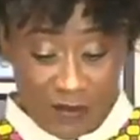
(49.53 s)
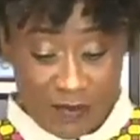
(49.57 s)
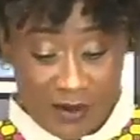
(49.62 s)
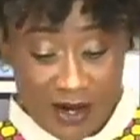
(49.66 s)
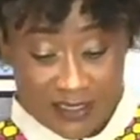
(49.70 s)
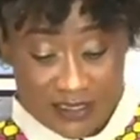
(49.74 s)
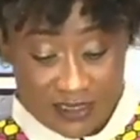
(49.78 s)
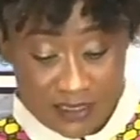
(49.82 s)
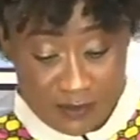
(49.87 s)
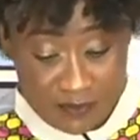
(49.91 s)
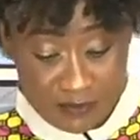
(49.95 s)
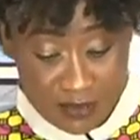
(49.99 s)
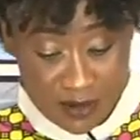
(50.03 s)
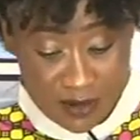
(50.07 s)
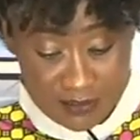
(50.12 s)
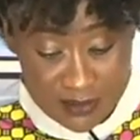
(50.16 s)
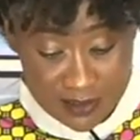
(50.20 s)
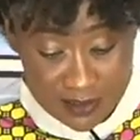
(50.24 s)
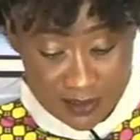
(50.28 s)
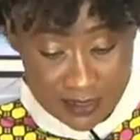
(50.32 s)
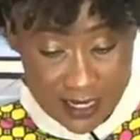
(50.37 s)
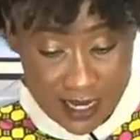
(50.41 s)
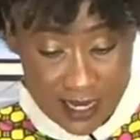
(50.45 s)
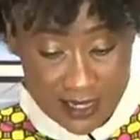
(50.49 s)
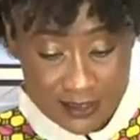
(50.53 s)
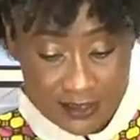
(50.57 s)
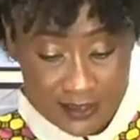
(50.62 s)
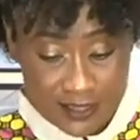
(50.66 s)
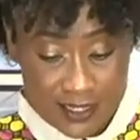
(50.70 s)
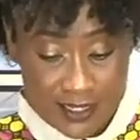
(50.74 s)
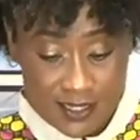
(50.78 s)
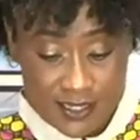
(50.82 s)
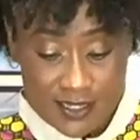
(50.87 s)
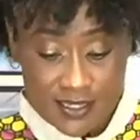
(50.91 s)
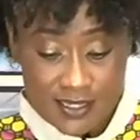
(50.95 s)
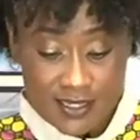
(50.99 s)
Or bat and Pamisi
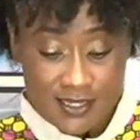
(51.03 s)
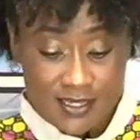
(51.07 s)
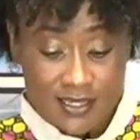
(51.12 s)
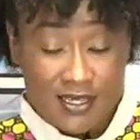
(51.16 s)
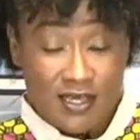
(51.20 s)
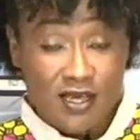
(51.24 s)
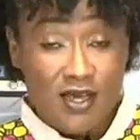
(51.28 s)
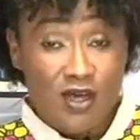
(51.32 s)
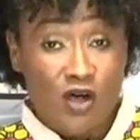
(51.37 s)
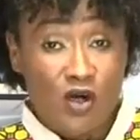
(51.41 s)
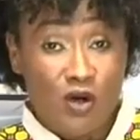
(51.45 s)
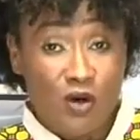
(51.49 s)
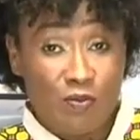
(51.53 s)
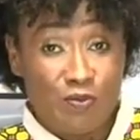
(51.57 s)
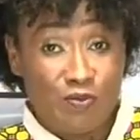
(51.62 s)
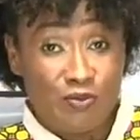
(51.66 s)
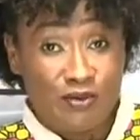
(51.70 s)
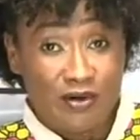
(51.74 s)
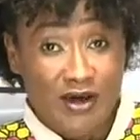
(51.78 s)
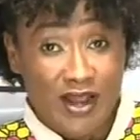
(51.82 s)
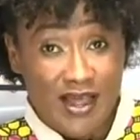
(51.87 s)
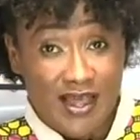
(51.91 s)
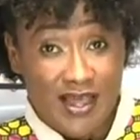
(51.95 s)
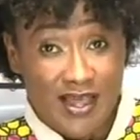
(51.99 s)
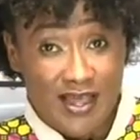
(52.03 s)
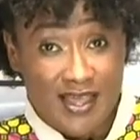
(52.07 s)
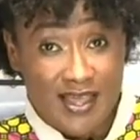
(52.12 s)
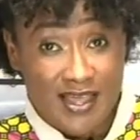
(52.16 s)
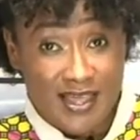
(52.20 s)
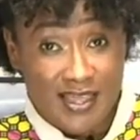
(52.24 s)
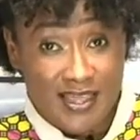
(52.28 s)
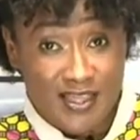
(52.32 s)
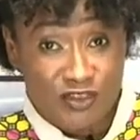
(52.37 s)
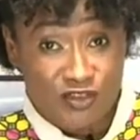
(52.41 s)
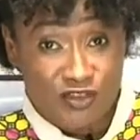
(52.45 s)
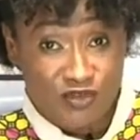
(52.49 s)
has say, or bra,
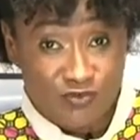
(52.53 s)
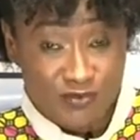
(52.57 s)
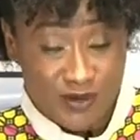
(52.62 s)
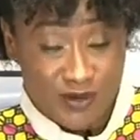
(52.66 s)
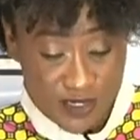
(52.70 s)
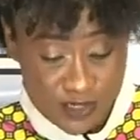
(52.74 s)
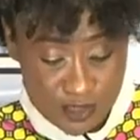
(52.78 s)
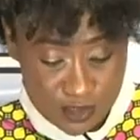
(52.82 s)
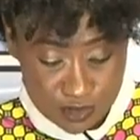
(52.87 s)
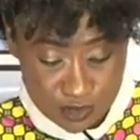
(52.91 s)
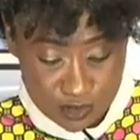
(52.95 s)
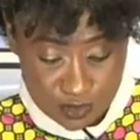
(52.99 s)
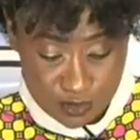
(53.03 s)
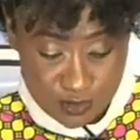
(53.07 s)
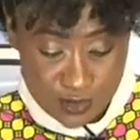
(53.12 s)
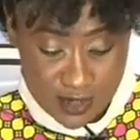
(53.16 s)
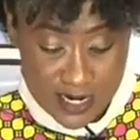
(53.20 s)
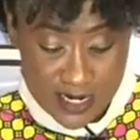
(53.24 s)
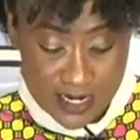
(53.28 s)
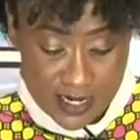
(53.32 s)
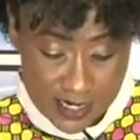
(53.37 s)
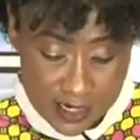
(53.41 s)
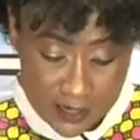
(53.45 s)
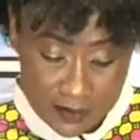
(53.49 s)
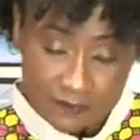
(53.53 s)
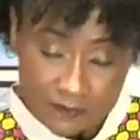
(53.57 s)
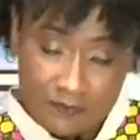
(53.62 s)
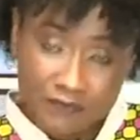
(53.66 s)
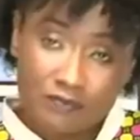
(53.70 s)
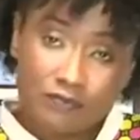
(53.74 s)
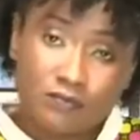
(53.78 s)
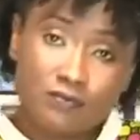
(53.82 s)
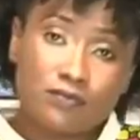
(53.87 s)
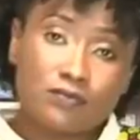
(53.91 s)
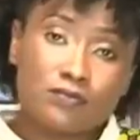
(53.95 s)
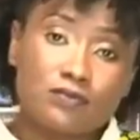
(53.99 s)
Jume dear so any.
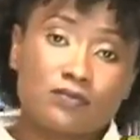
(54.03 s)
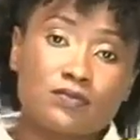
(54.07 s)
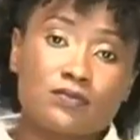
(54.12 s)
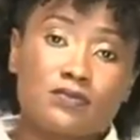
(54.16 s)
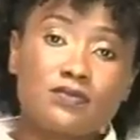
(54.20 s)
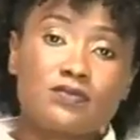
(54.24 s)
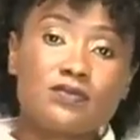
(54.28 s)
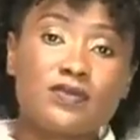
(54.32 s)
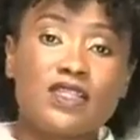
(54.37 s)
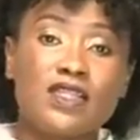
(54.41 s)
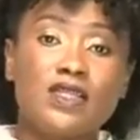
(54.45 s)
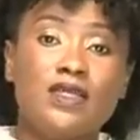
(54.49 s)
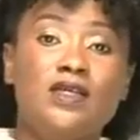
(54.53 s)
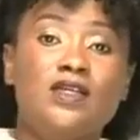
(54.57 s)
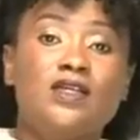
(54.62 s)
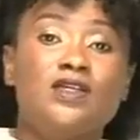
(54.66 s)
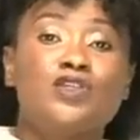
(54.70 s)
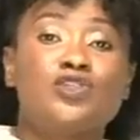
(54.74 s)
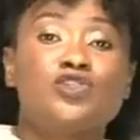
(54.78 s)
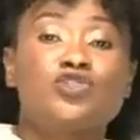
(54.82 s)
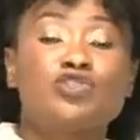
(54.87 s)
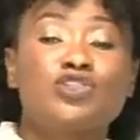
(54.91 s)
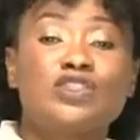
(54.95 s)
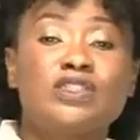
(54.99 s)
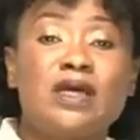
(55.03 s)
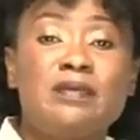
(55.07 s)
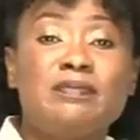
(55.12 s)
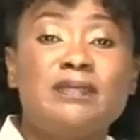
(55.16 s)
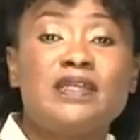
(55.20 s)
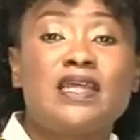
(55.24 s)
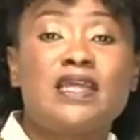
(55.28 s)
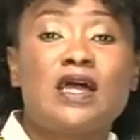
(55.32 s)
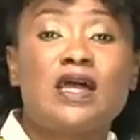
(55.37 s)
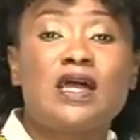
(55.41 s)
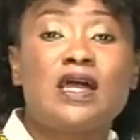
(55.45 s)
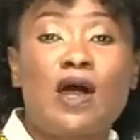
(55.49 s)
Social
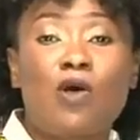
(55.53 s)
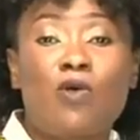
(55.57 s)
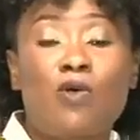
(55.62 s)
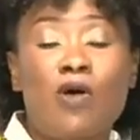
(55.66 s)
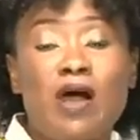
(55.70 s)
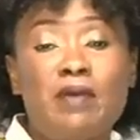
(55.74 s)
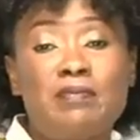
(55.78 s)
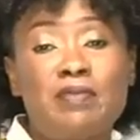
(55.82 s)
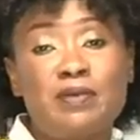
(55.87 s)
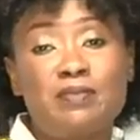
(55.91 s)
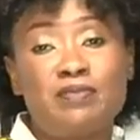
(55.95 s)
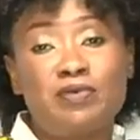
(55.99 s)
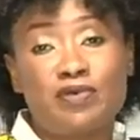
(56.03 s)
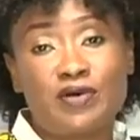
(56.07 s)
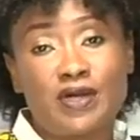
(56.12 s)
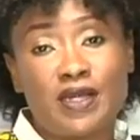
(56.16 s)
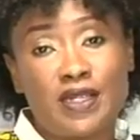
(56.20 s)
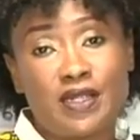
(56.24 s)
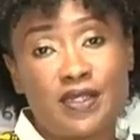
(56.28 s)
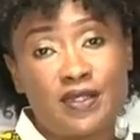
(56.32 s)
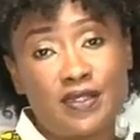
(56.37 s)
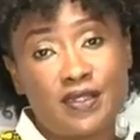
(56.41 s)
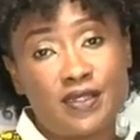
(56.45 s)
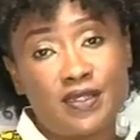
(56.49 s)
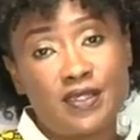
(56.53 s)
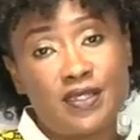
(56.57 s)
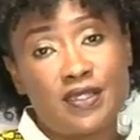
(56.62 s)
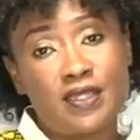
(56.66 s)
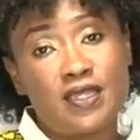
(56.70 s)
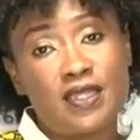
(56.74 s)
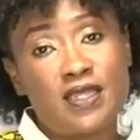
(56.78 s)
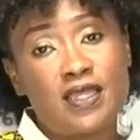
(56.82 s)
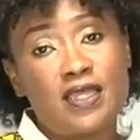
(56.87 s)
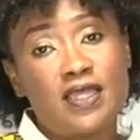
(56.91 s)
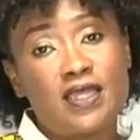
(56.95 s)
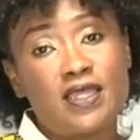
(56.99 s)
media were quite baby.
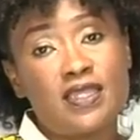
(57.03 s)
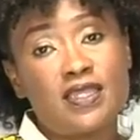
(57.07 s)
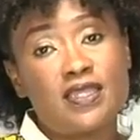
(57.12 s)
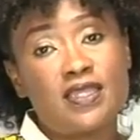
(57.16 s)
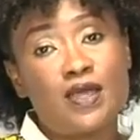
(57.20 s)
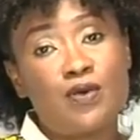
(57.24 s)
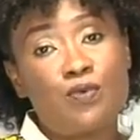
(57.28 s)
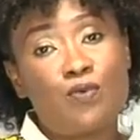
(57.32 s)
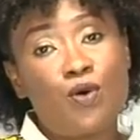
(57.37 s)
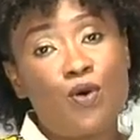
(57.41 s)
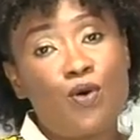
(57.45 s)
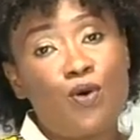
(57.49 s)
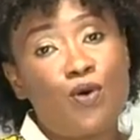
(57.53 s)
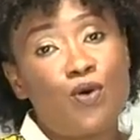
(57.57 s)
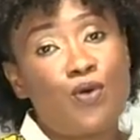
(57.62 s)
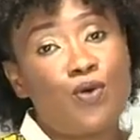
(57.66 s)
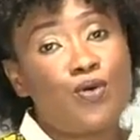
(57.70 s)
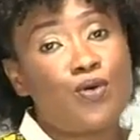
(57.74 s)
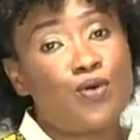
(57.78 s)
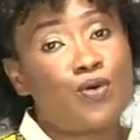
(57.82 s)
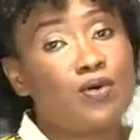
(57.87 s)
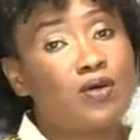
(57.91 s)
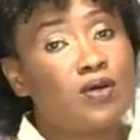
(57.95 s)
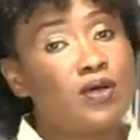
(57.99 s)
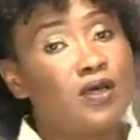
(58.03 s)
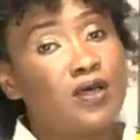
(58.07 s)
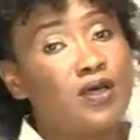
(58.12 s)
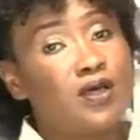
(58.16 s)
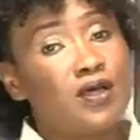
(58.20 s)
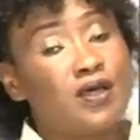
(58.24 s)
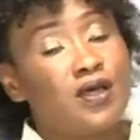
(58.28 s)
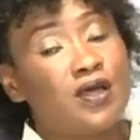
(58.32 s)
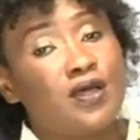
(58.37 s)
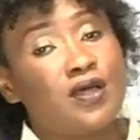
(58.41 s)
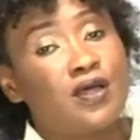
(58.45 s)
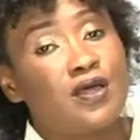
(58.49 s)
Ye will
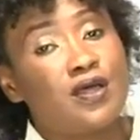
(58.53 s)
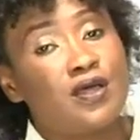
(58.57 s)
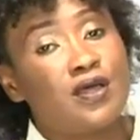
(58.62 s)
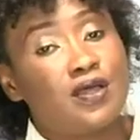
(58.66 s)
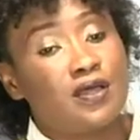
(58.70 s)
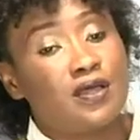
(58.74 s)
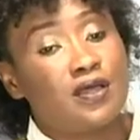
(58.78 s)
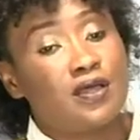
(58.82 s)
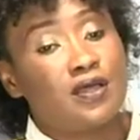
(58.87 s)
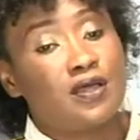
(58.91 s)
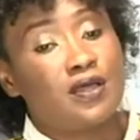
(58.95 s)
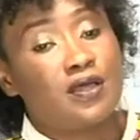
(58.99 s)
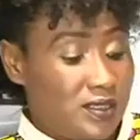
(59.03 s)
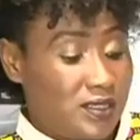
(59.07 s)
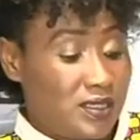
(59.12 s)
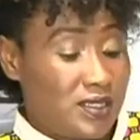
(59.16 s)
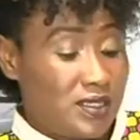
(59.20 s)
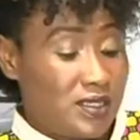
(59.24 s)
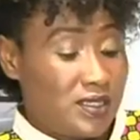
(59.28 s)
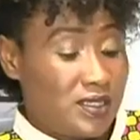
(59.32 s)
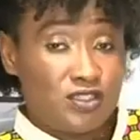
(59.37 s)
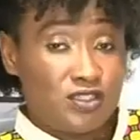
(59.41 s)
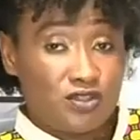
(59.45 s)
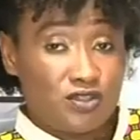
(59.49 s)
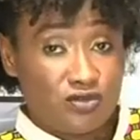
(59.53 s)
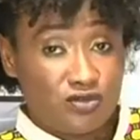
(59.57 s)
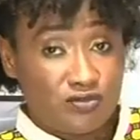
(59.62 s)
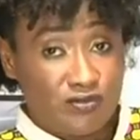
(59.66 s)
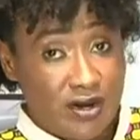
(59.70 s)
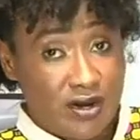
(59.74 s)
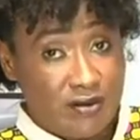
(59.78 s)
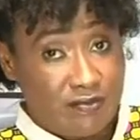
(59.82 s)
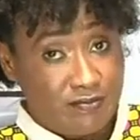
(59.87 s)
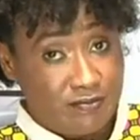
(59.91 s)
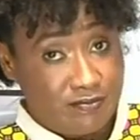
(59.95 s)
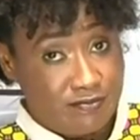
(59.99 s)

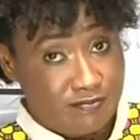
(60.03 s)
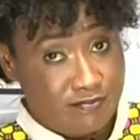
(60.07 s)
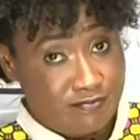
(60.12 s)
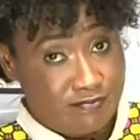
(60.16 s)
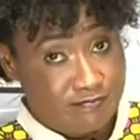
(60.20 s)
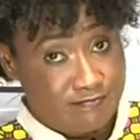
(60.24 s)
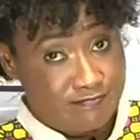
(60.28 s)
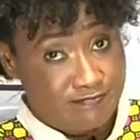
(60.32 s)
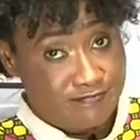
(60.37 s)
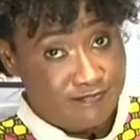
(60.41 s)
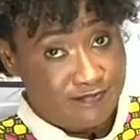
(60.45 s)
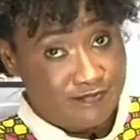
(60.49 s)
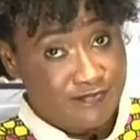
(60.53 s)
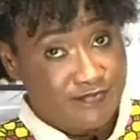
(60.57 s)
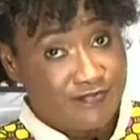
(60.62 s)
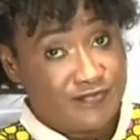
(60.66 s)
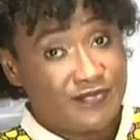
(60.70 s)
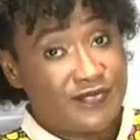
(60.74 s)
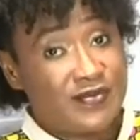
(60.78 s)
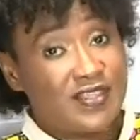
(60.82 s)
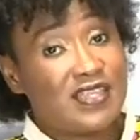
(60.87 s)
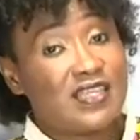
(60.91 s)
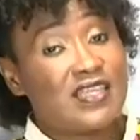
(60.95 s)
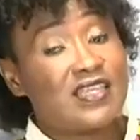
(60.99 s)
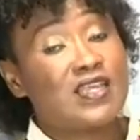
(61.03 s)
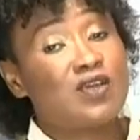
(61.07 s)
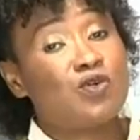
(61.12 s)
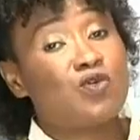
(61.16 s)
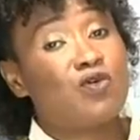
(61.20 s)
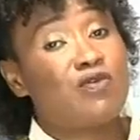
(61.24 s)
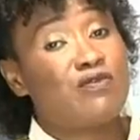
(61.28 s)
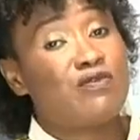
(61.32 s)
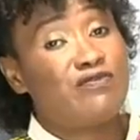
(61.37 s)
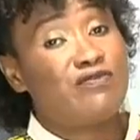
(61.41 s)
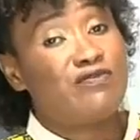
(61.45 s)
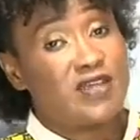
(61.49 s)
Instagram.
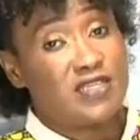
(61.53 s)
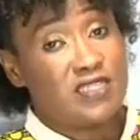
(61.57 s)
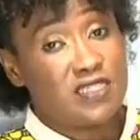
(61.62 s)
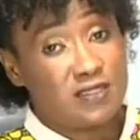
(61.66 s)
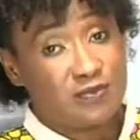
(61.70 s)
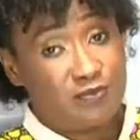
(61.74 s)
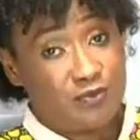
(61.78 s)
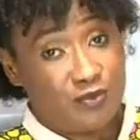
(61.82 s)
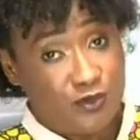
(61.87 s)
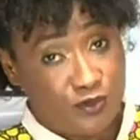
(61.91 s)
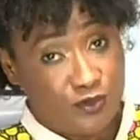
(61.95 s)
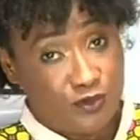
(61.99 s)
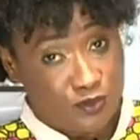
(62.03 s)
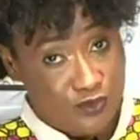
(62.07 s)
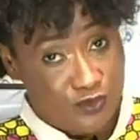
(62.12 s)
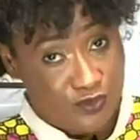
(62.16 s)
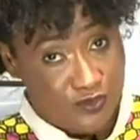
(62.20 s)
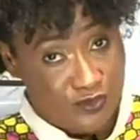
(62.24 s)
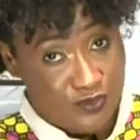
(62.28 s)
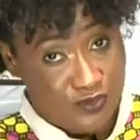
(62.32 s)
You were Facebook.